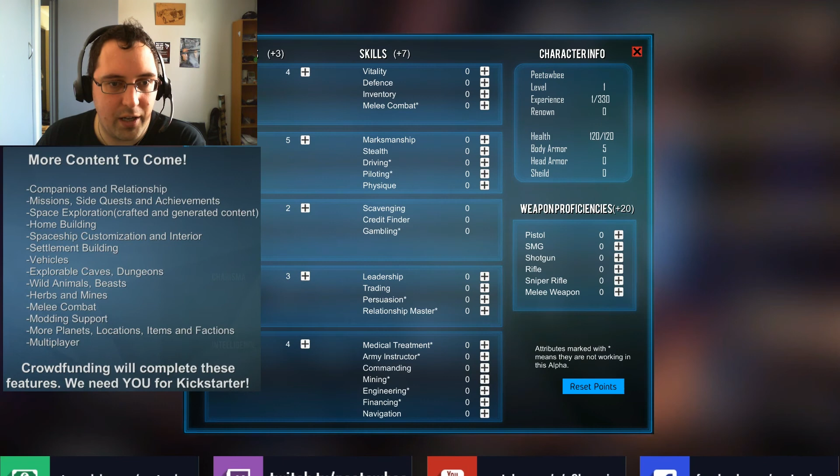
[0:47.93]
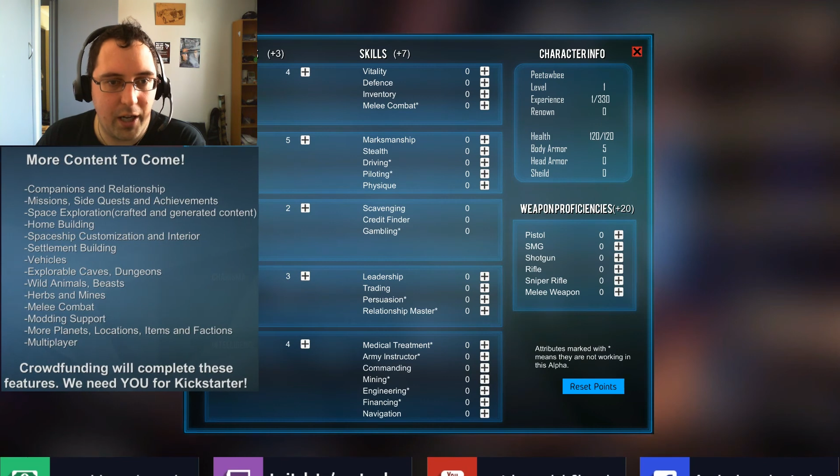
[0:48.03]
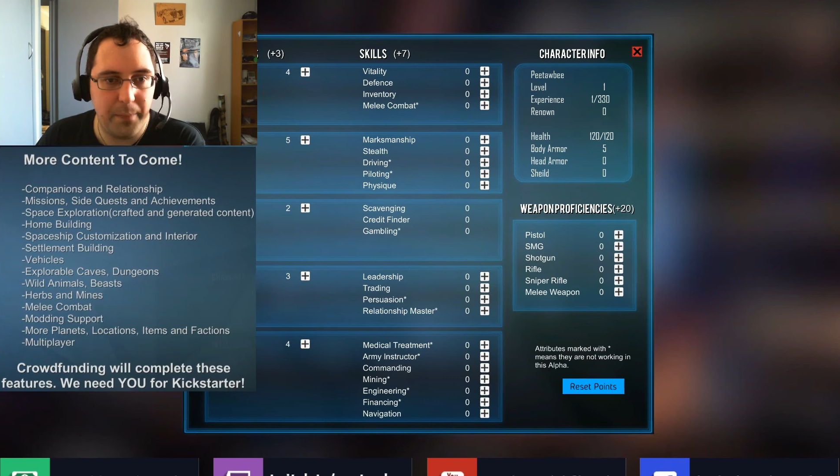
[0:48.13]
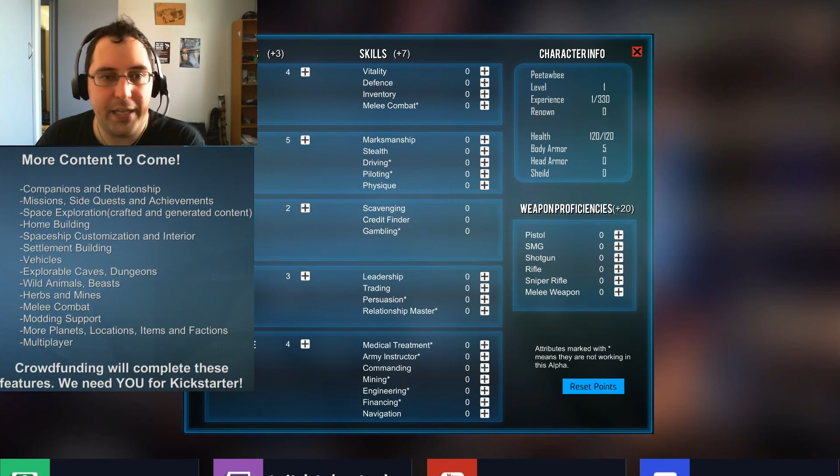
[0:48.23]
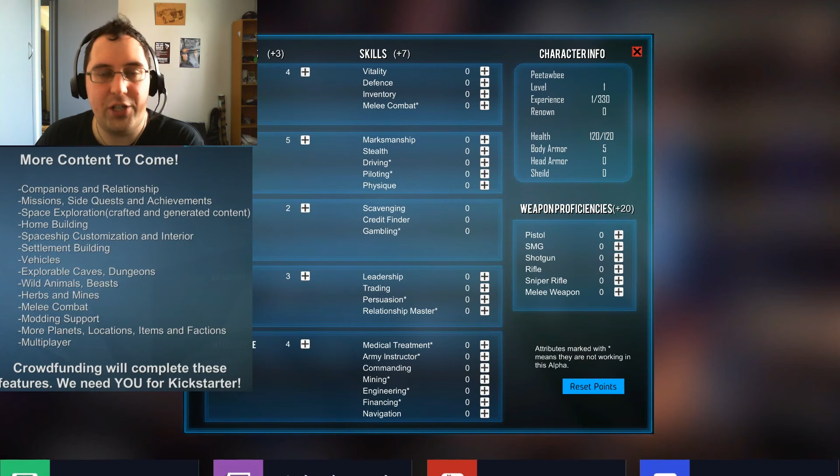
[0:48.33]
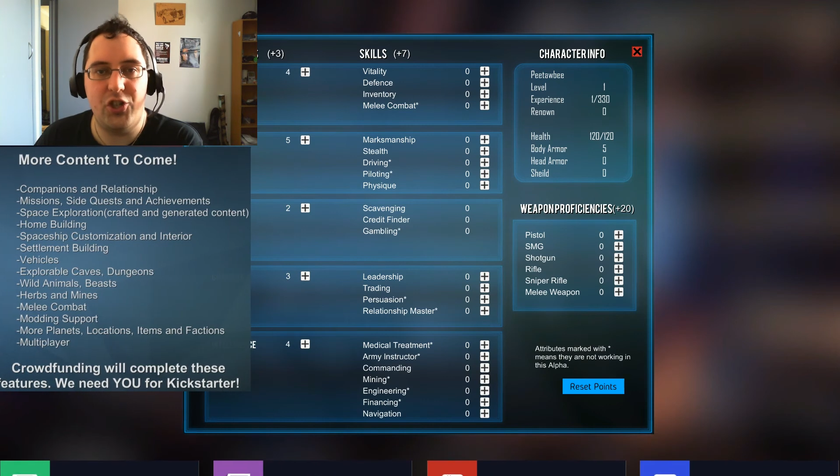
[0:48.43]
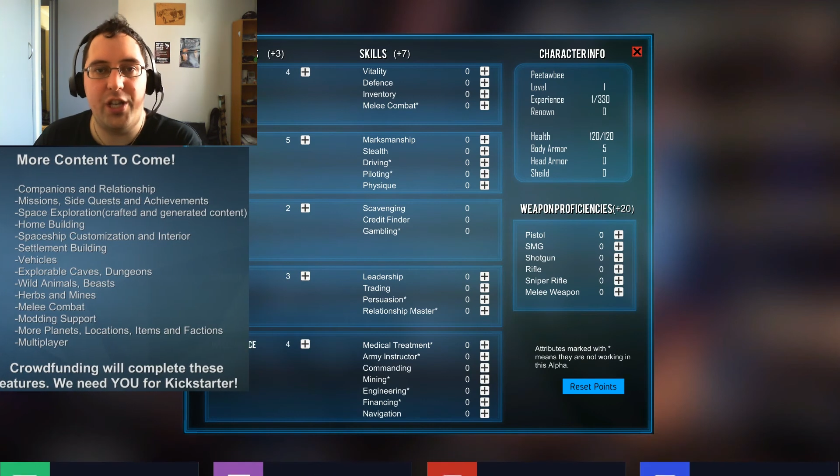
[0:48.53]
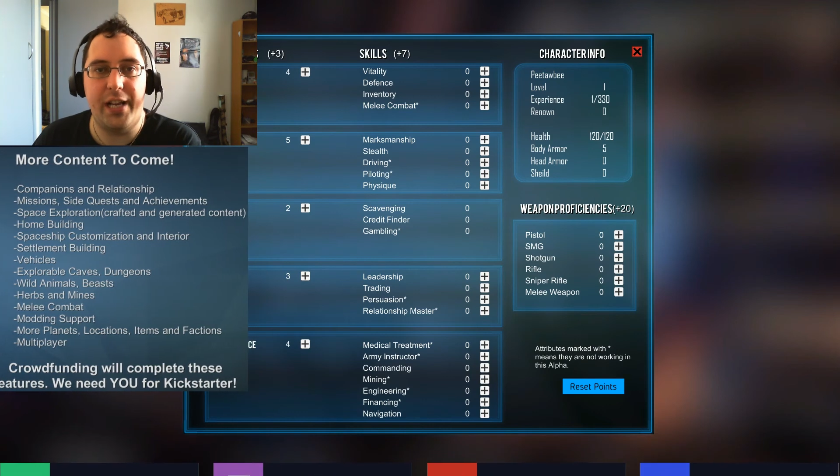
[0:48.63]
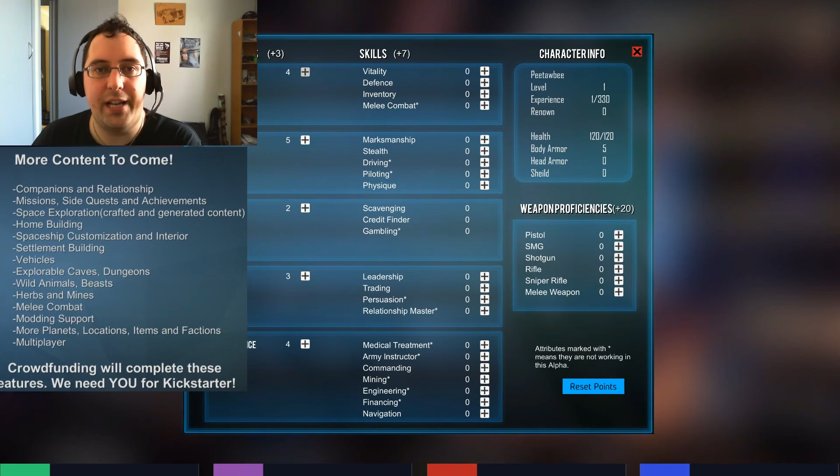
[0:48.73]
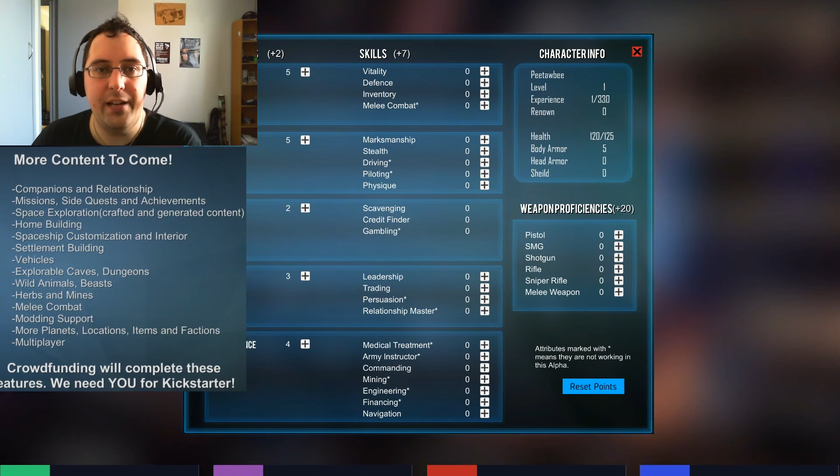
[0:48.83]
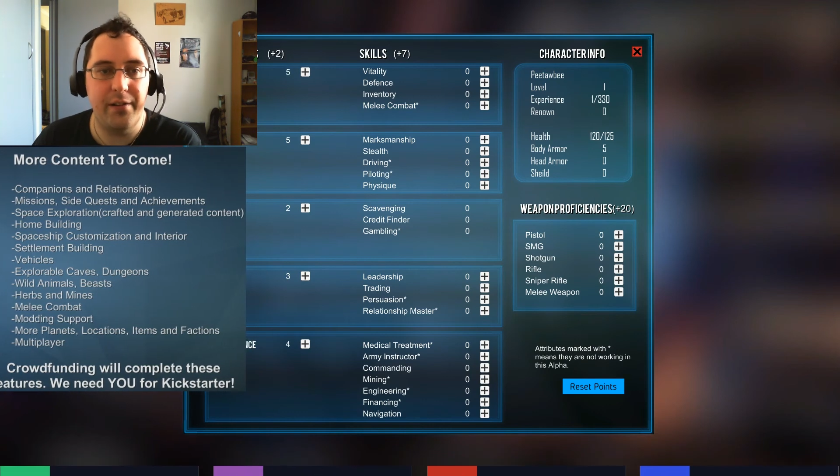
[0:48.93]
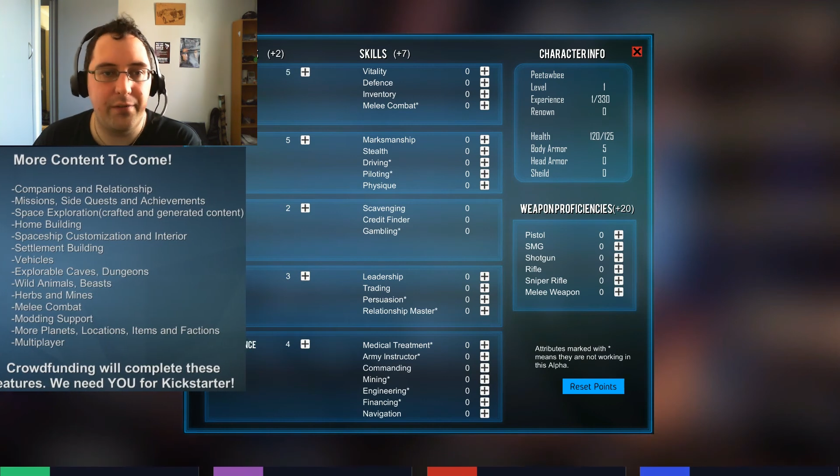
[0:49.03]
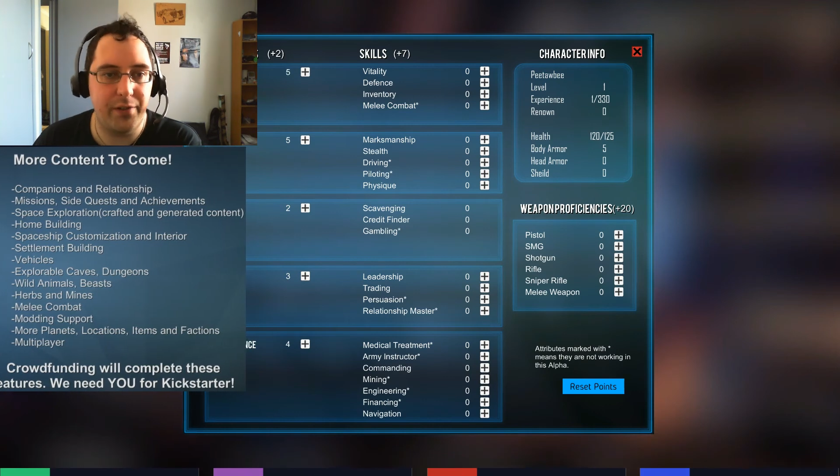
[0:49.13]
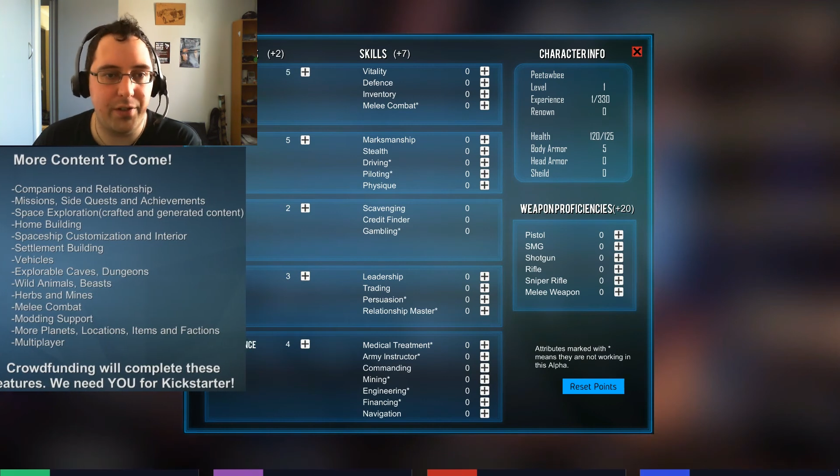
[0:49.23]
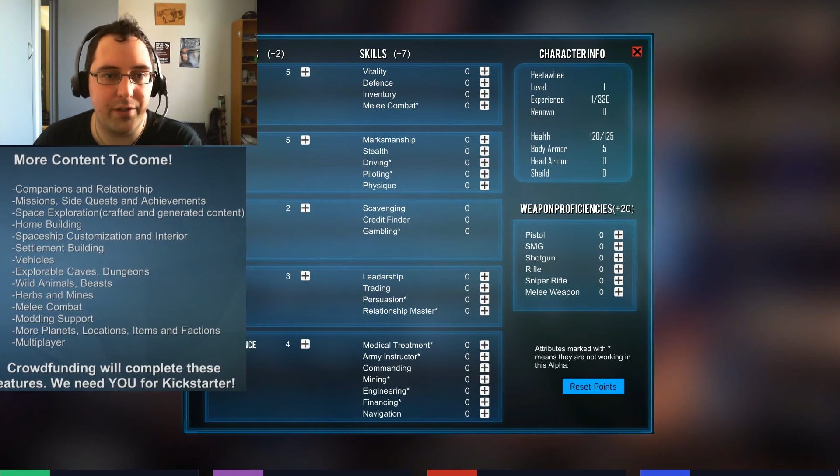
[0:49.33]
RPG
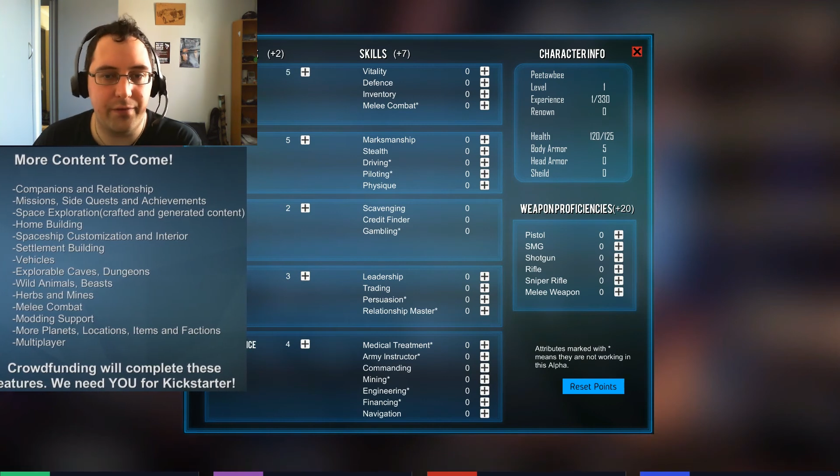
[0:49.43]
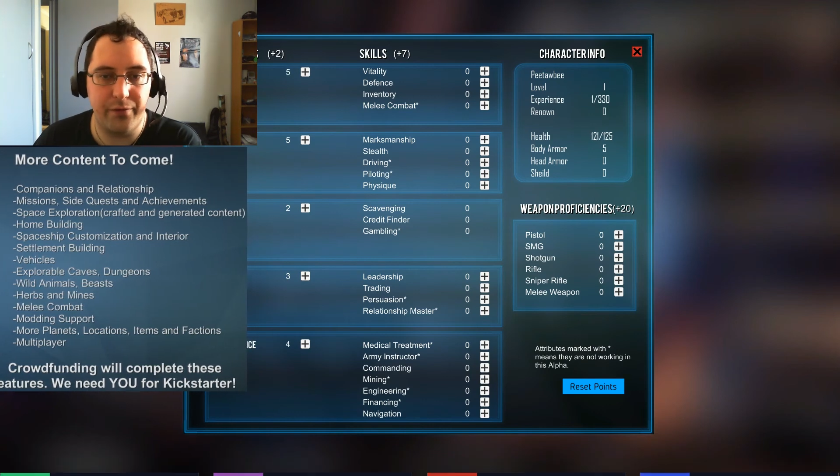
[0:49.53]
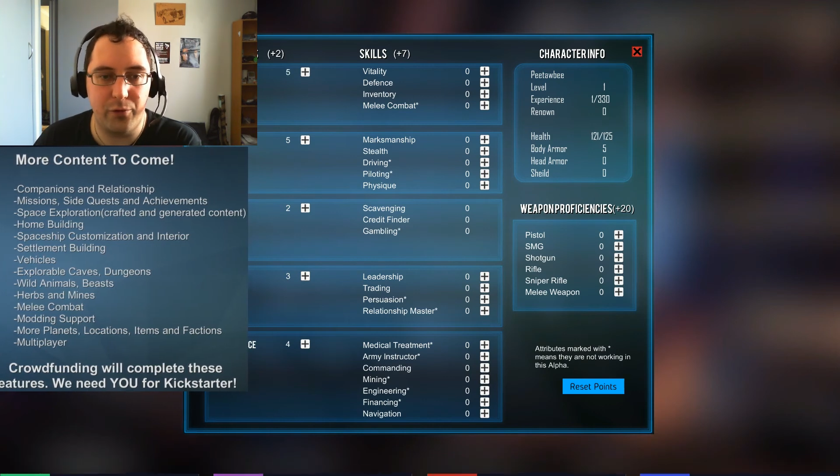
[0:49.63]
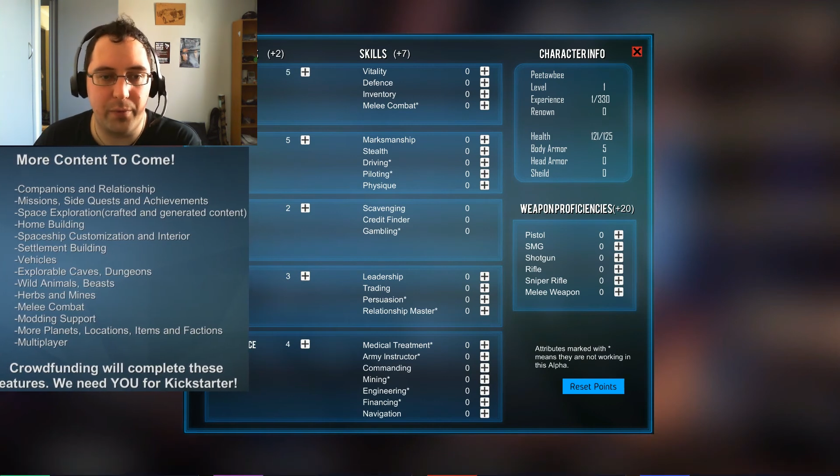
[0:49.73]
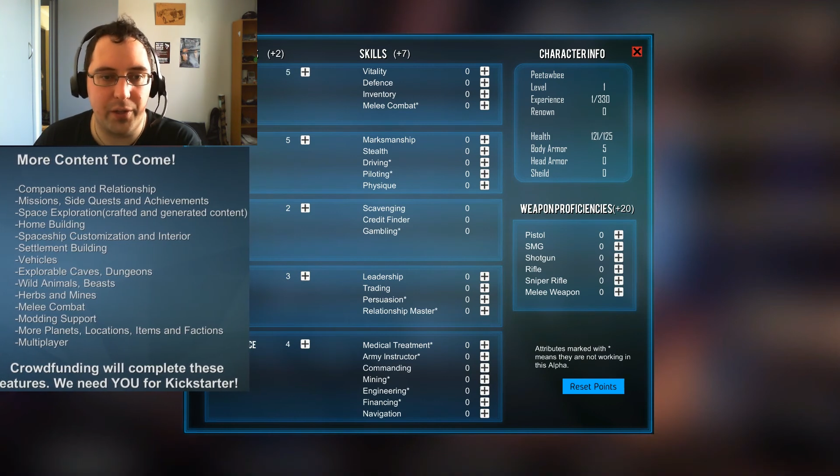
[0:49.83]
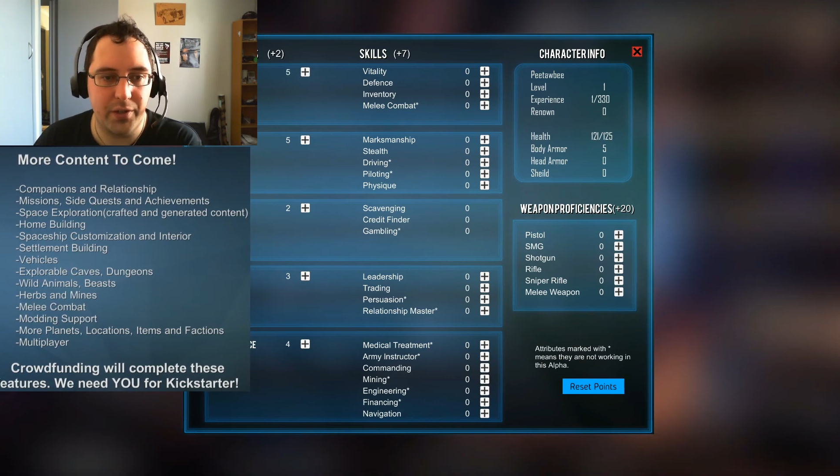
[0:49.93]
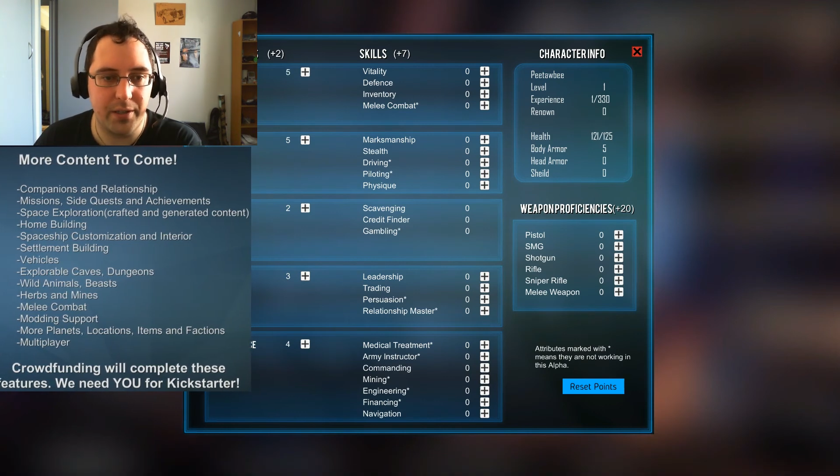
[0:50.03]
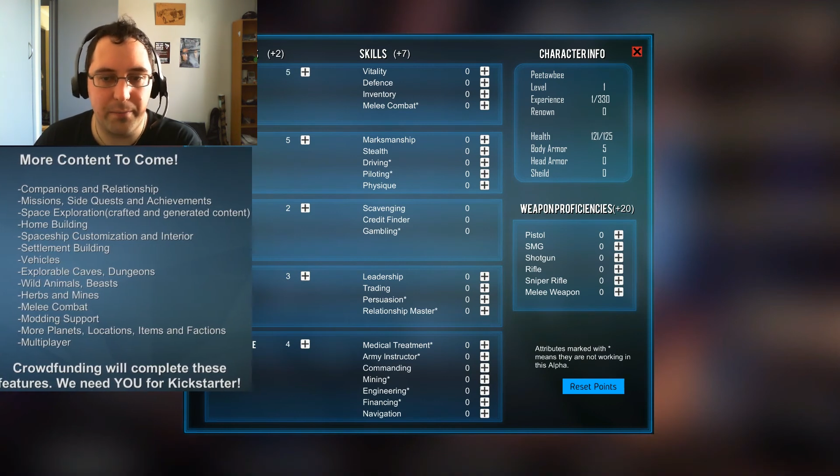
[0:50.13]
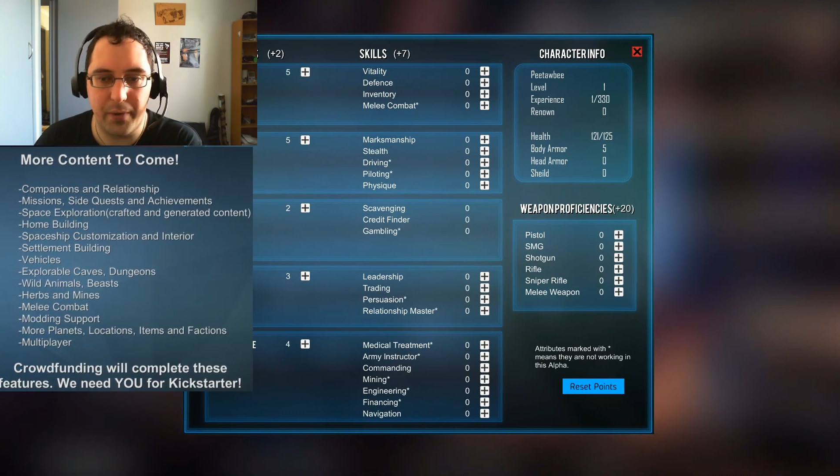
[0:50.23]
first and foremost,